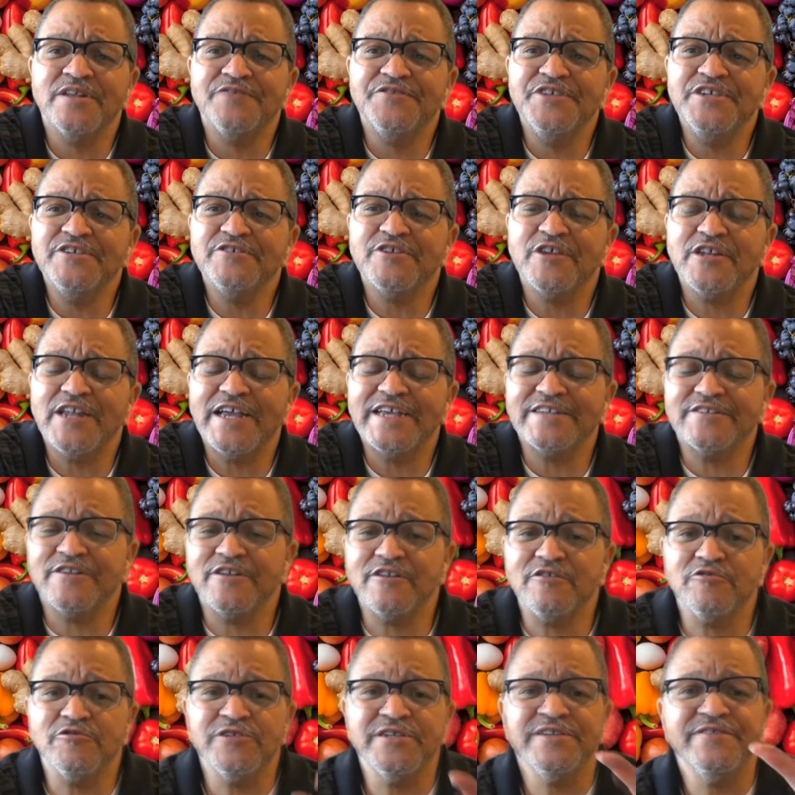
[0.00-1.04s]
These are like the
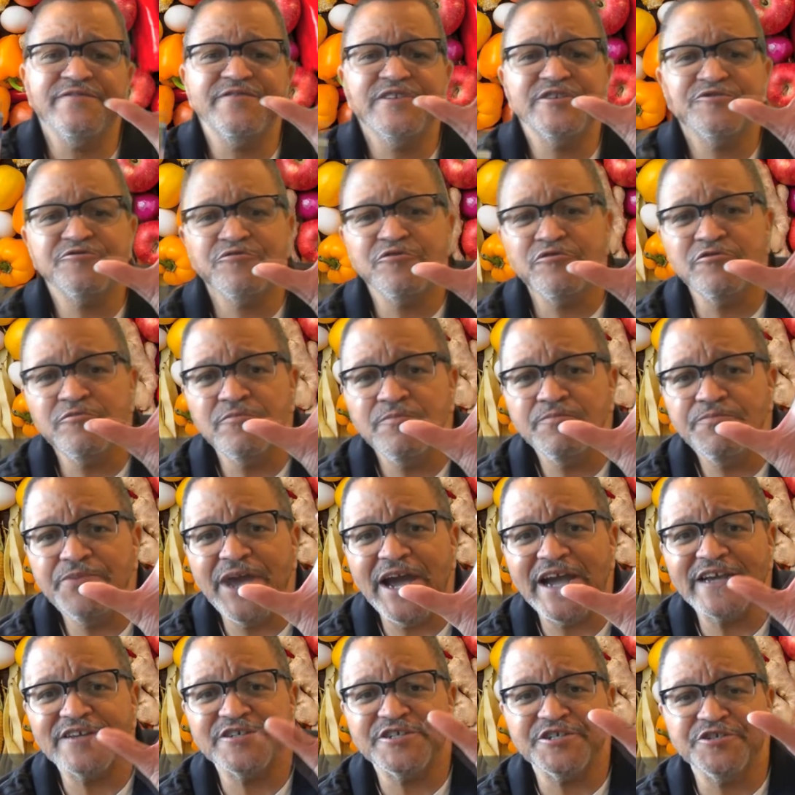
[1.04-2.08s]
little individual
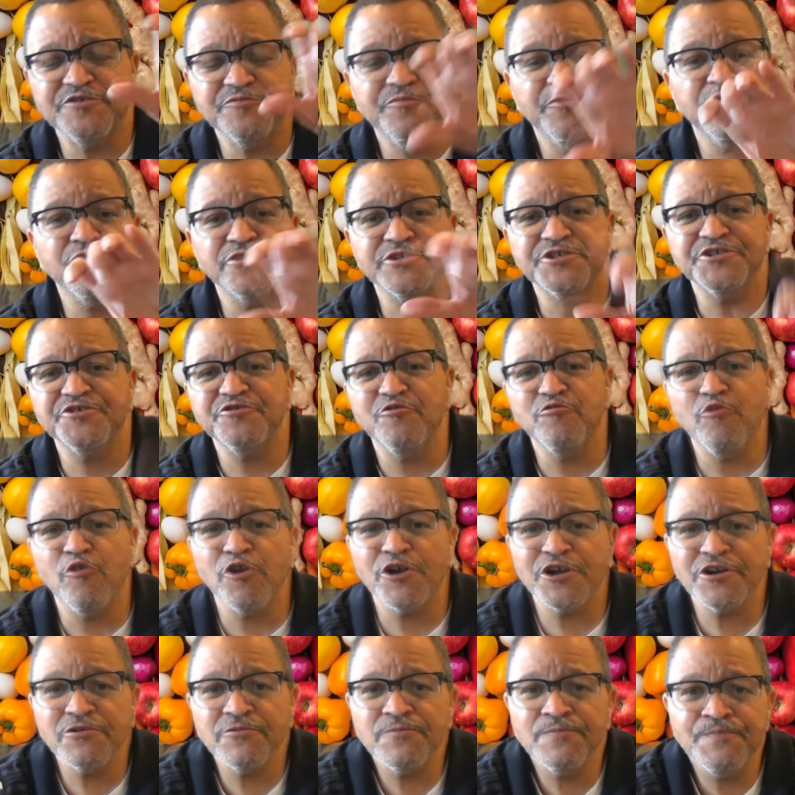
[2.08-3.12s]
packages you pour into the
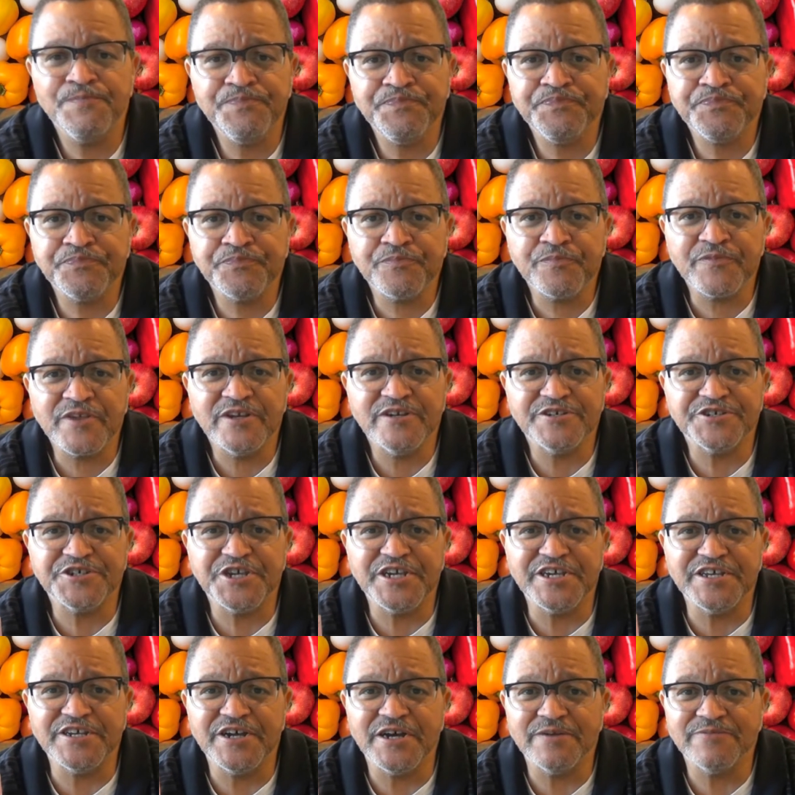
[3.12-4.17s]
water.
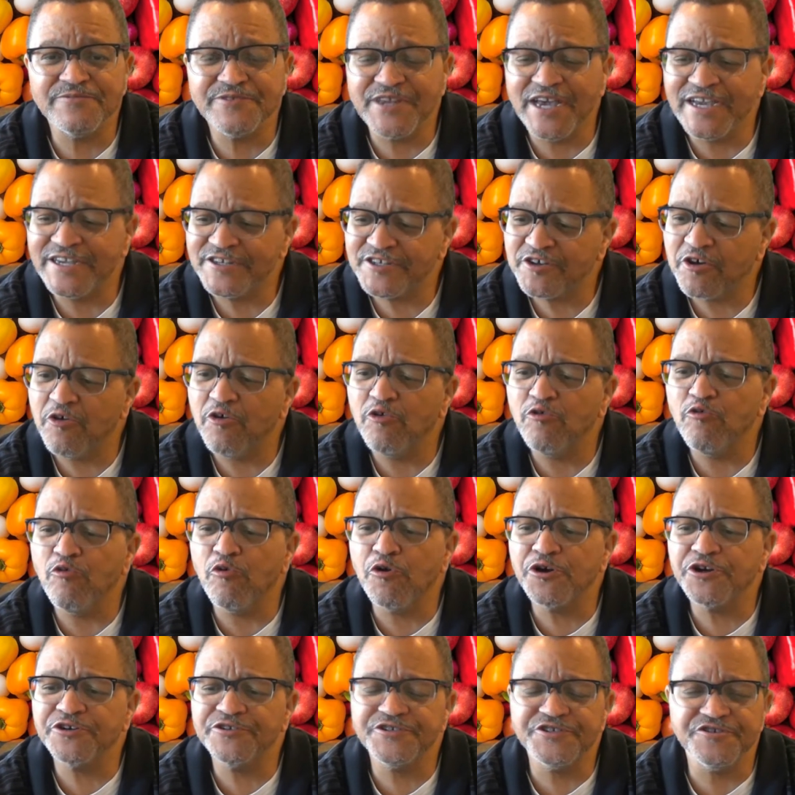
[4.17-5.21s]
Shake it up, nice cold
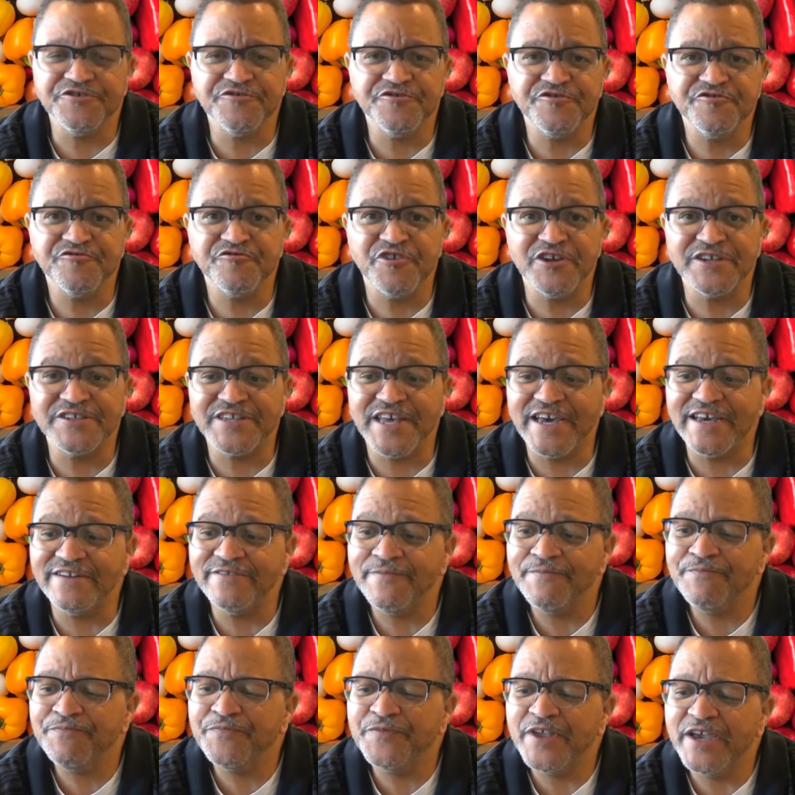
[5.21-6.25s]
water, and you can drink that.
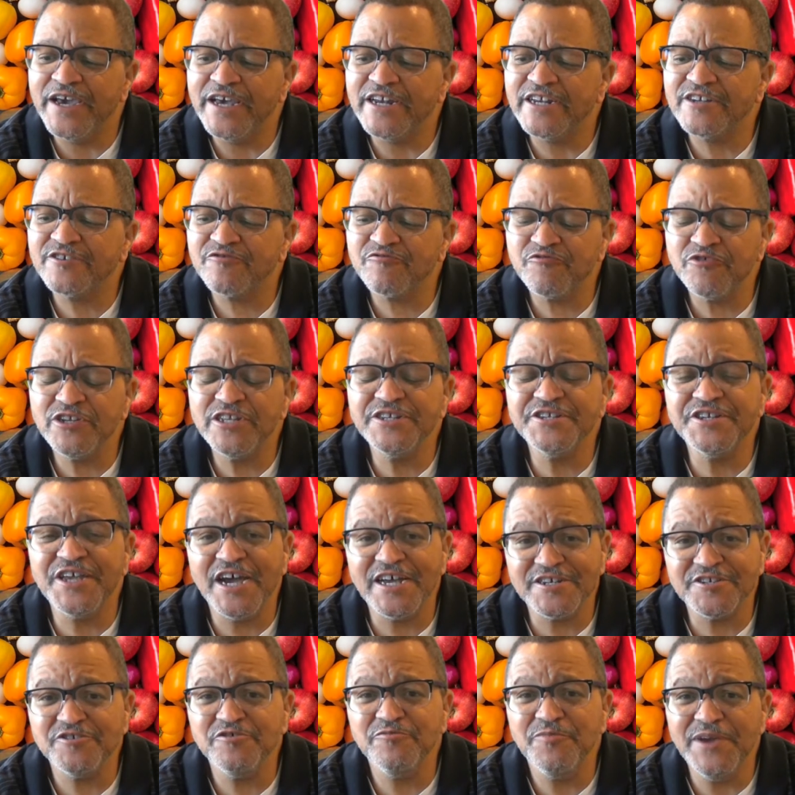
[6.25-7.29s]
And it's really
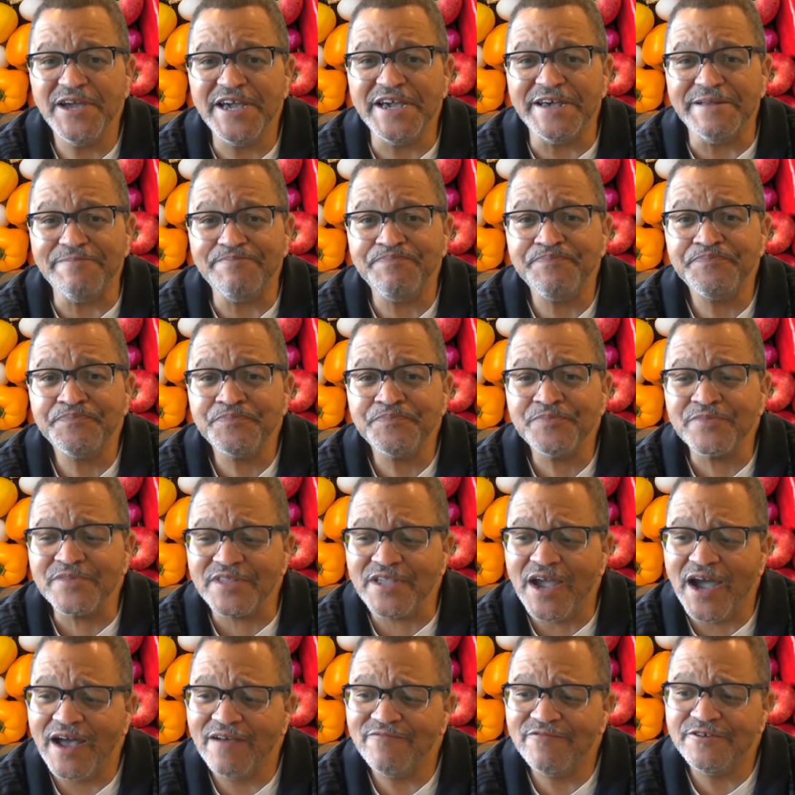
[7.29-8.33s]
not too bad.
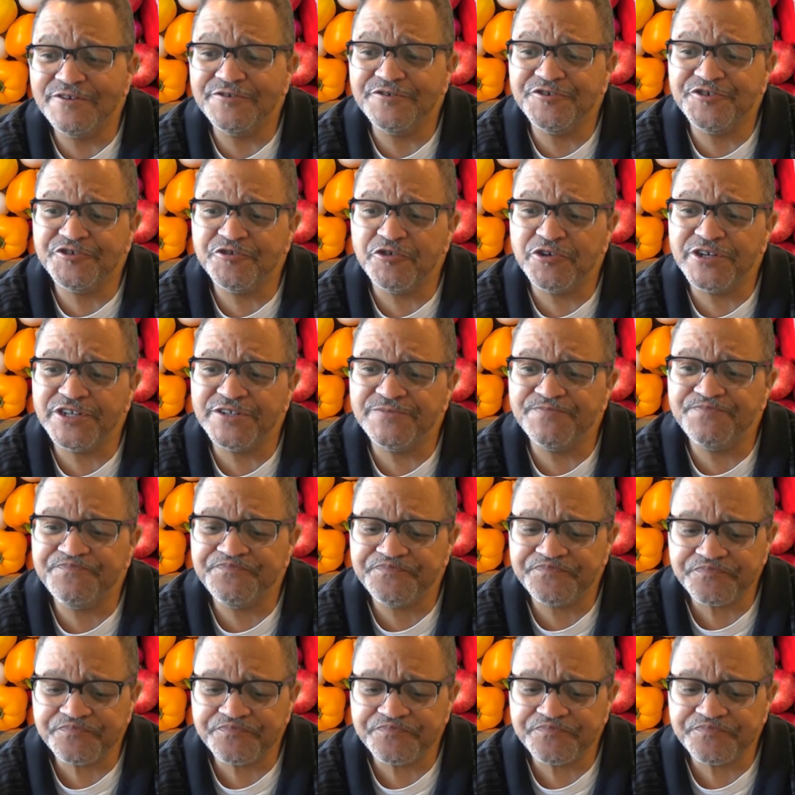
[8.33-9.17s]
I've enjoyed it.